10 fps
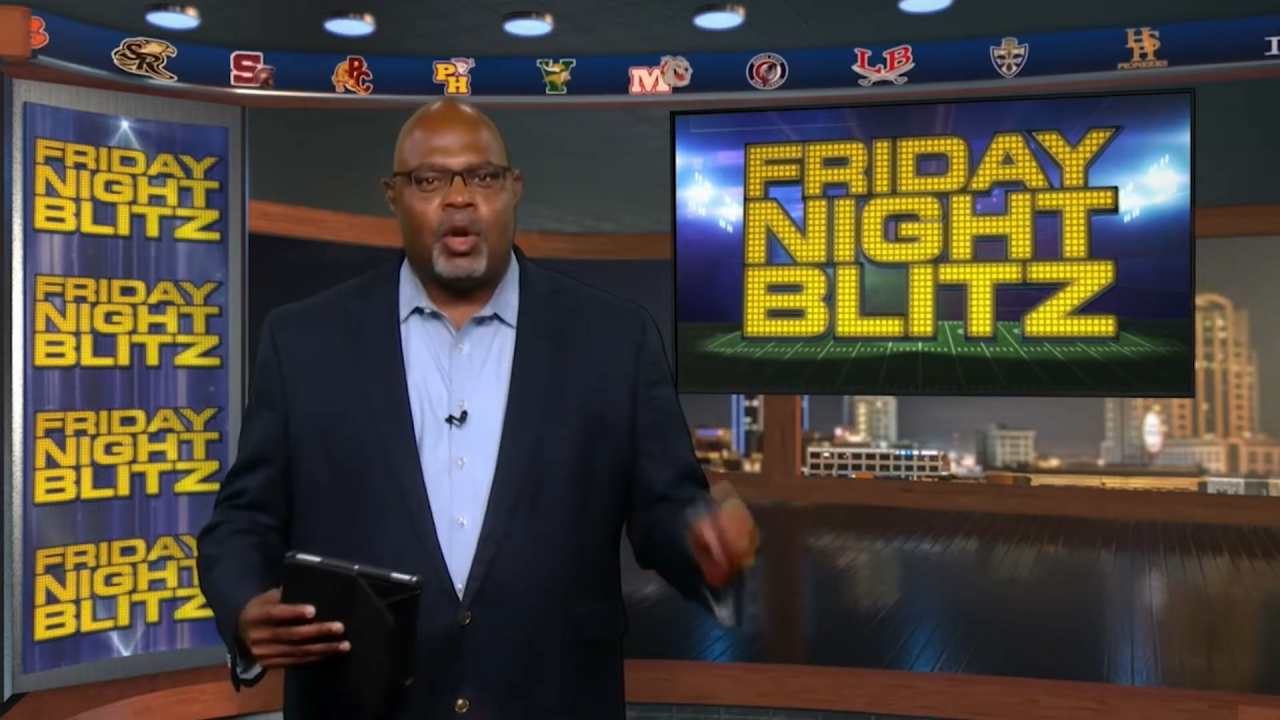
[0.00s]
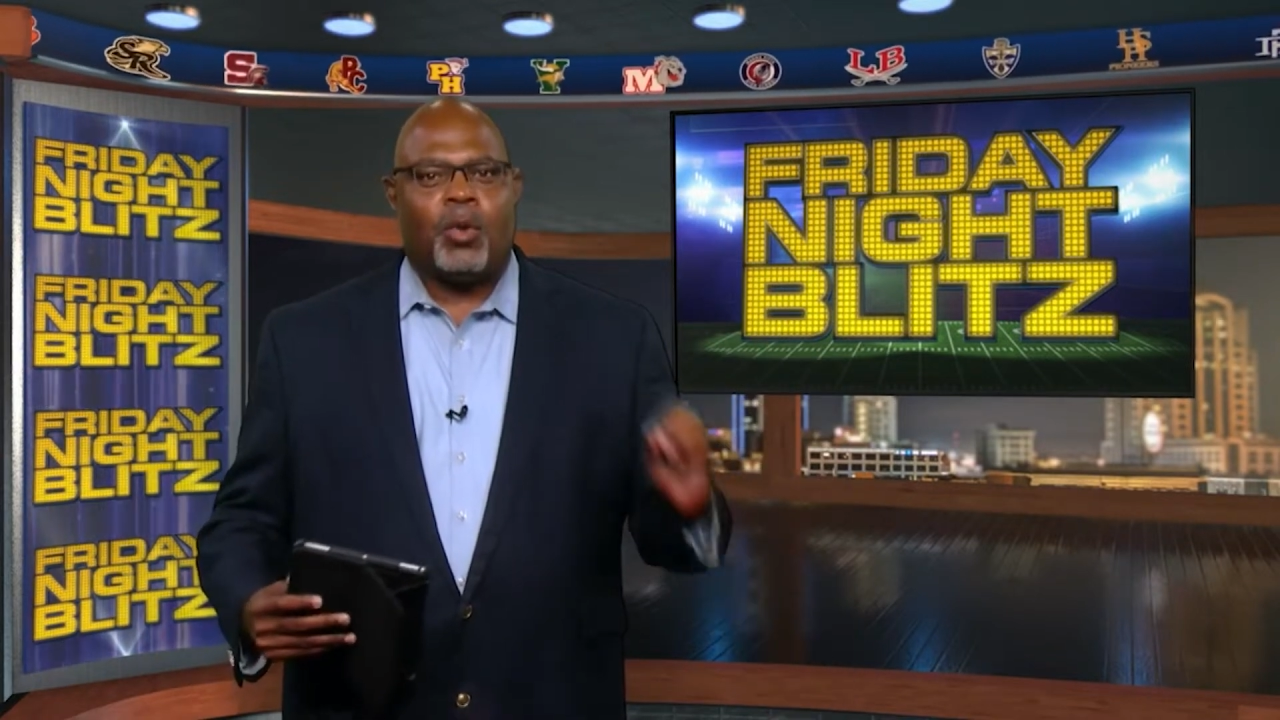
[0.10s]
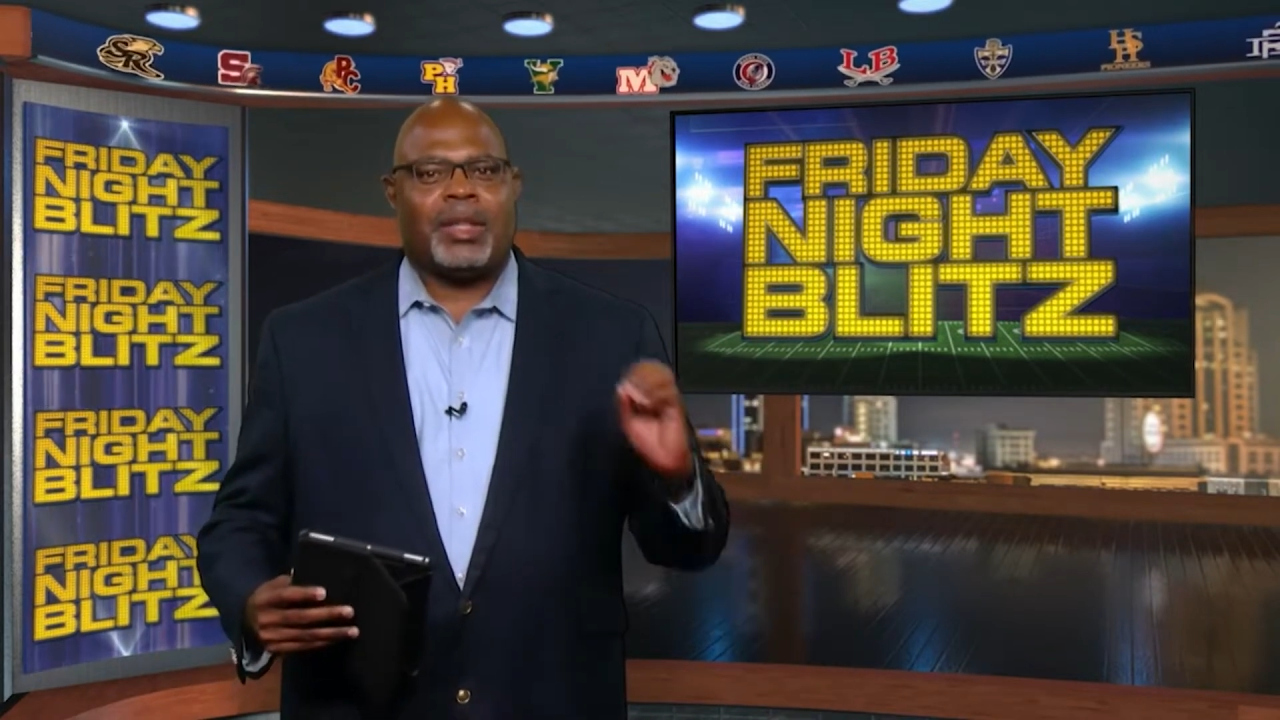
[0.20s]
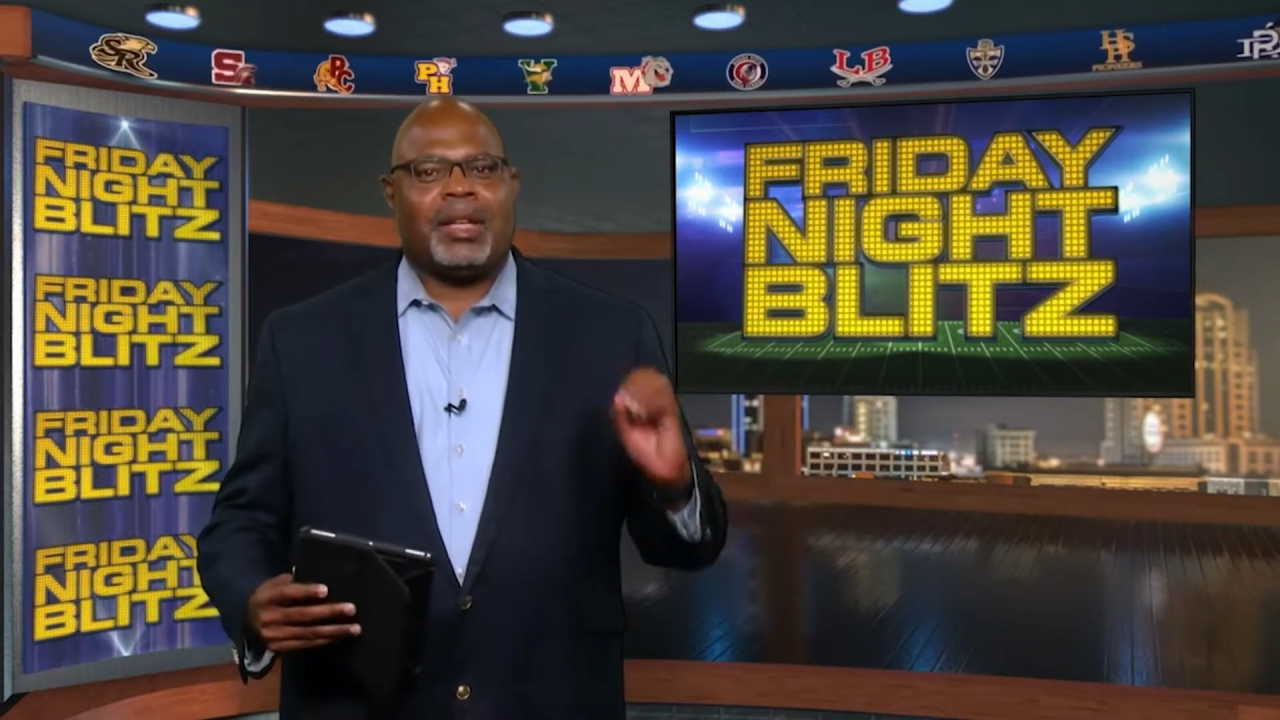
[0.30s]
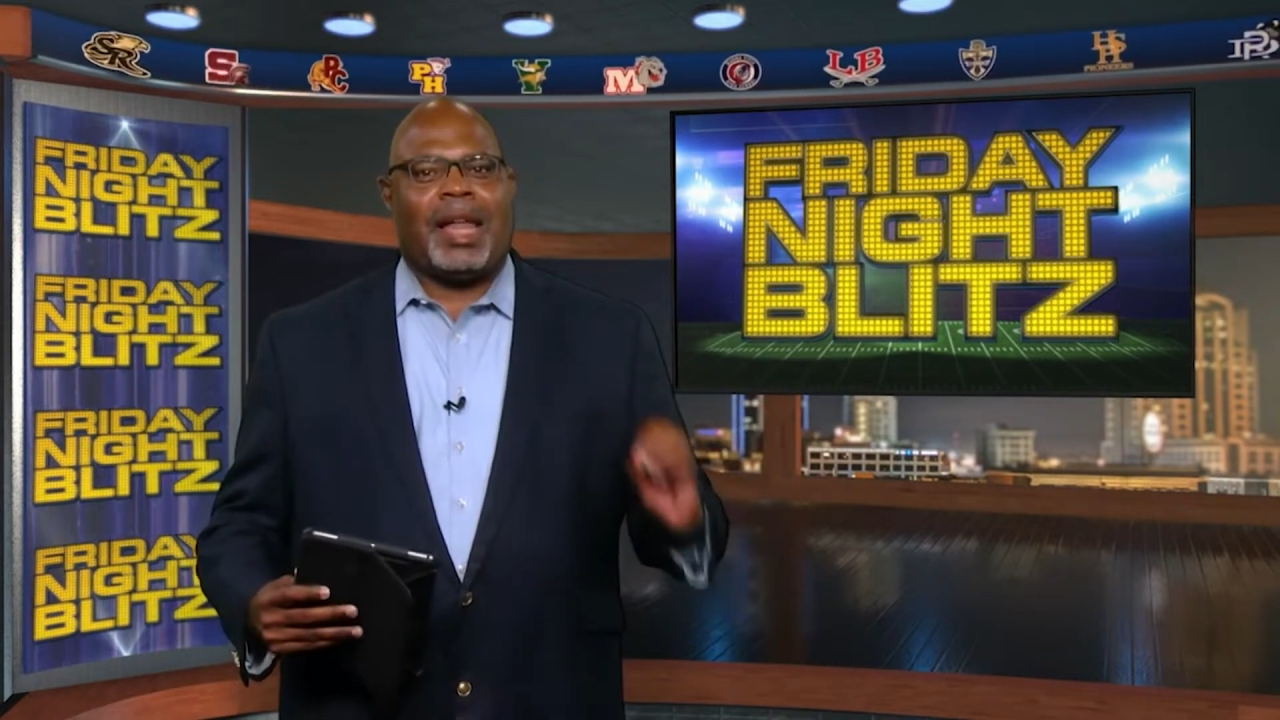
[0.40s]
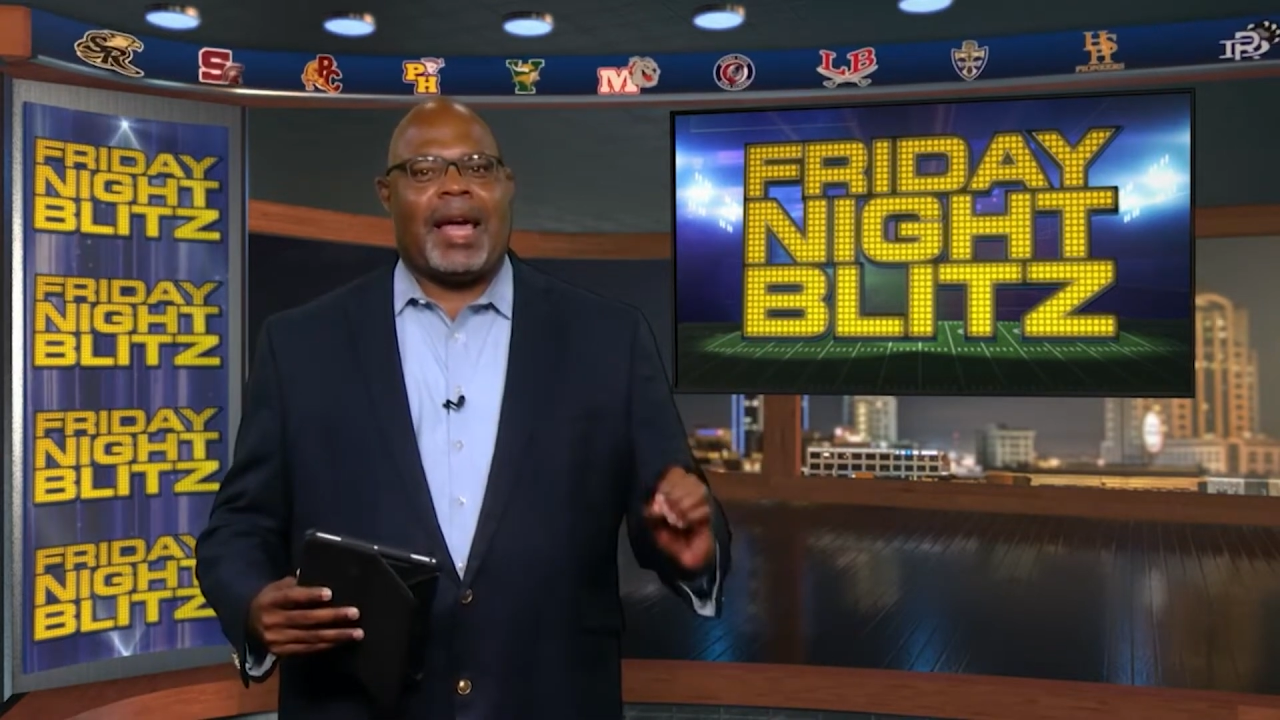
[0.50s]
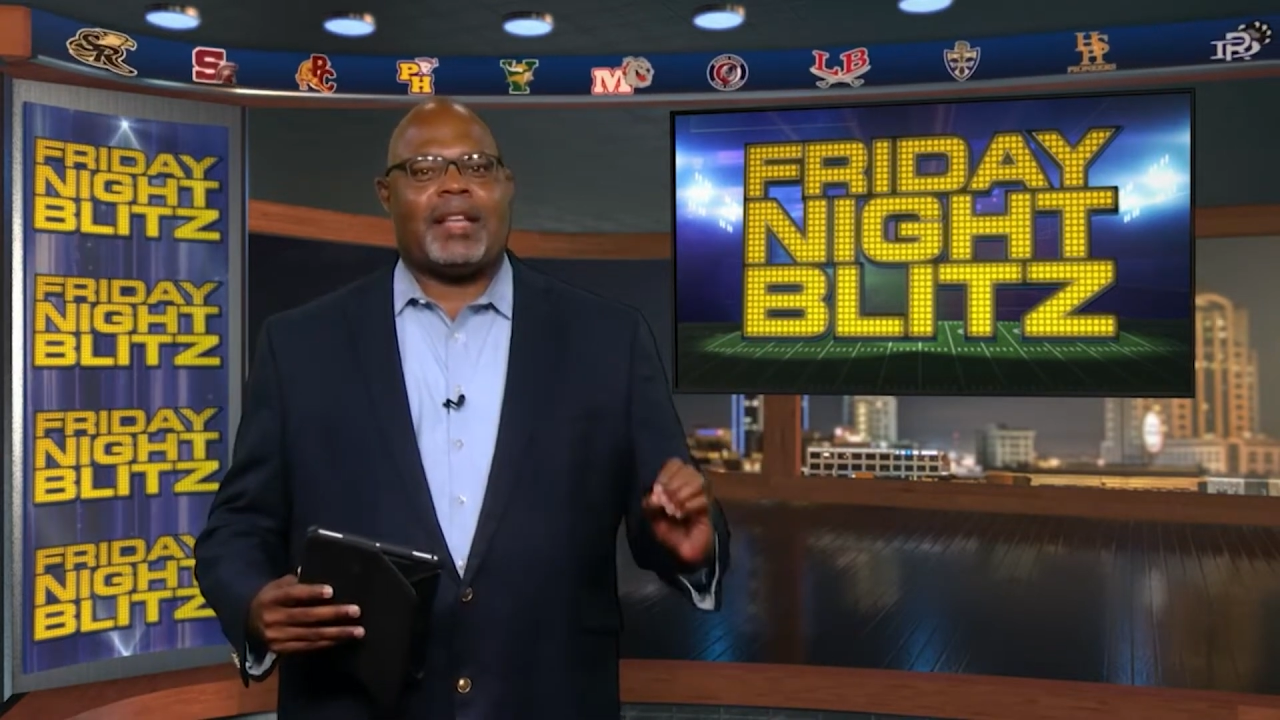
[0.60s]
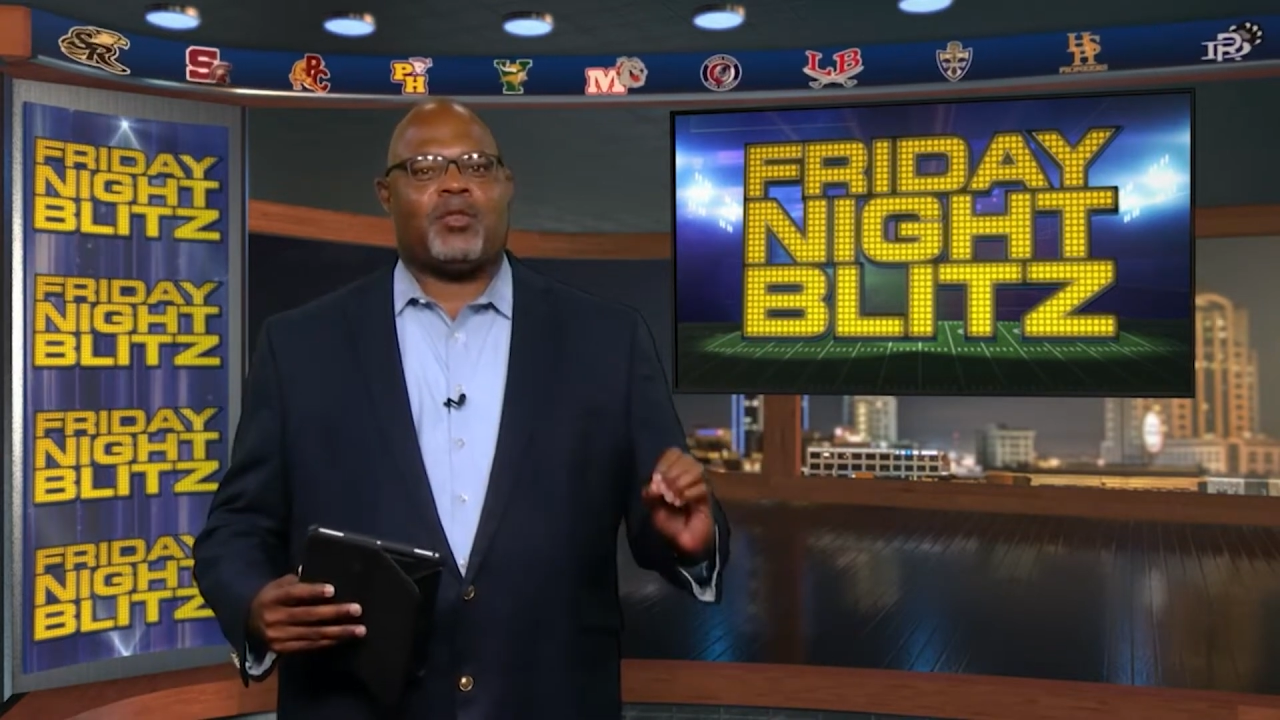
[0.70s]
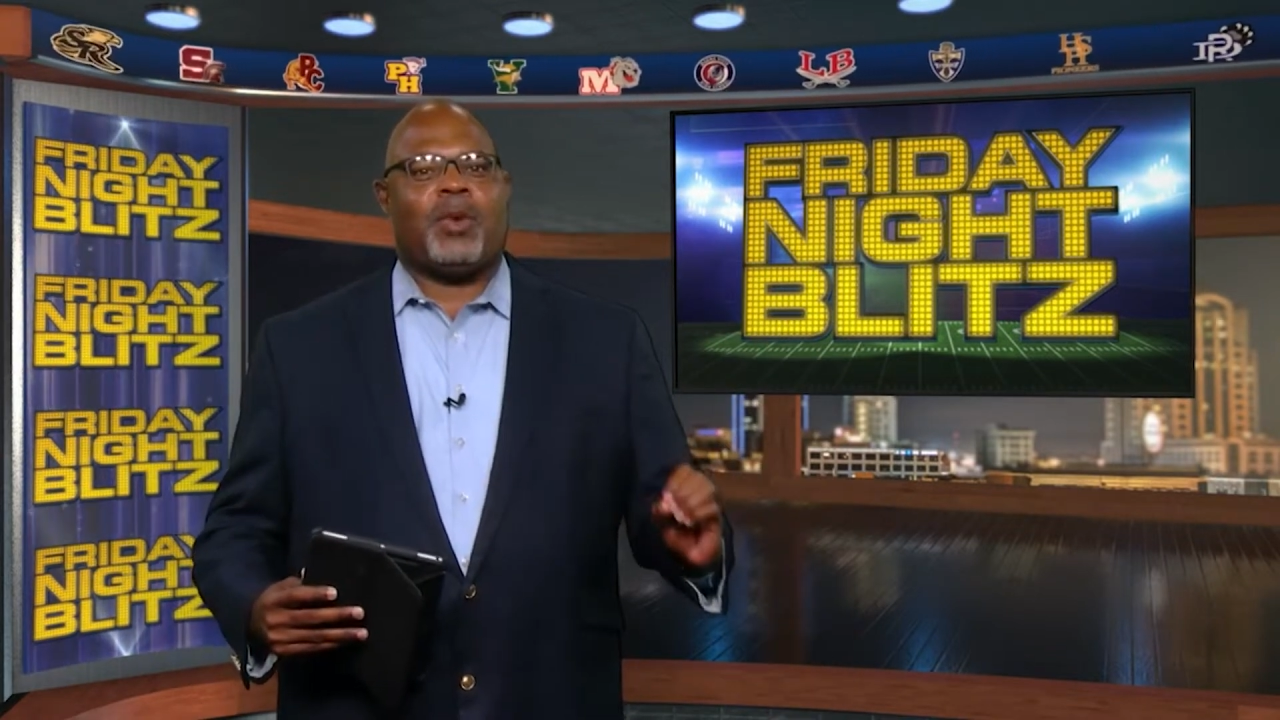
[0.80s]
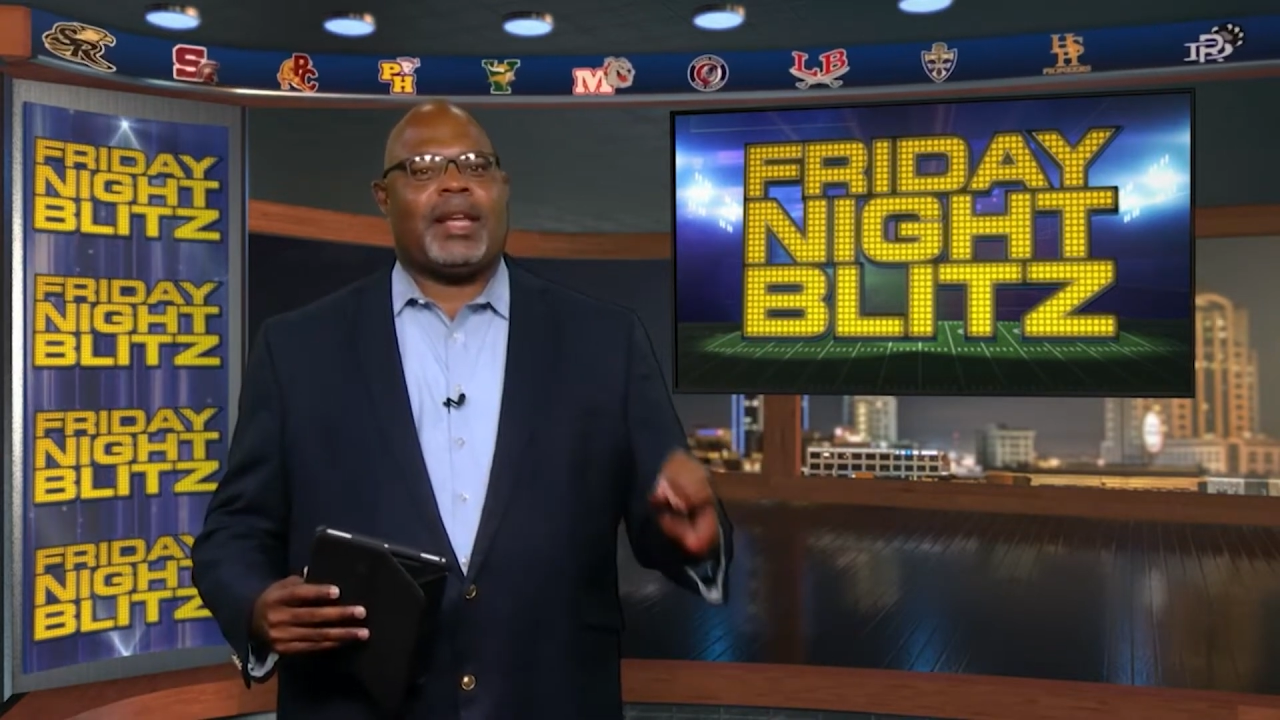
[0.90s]
with
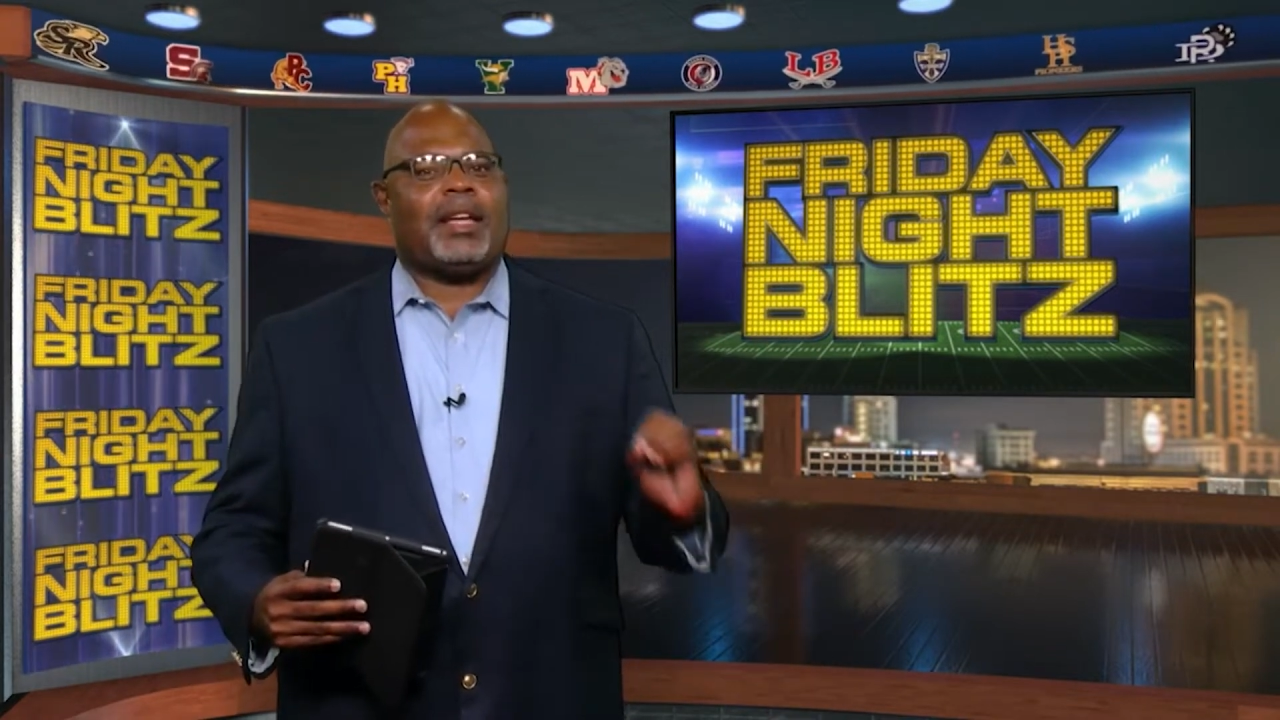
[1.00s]
Glass winning